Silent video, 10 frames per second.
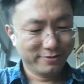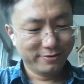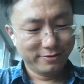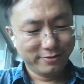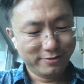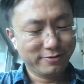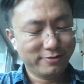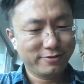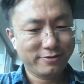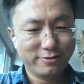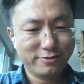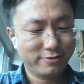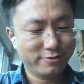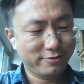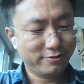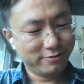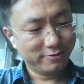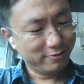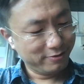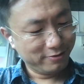But I didn't know that it actually
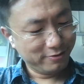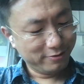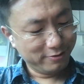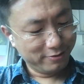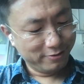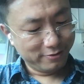meant that it was off.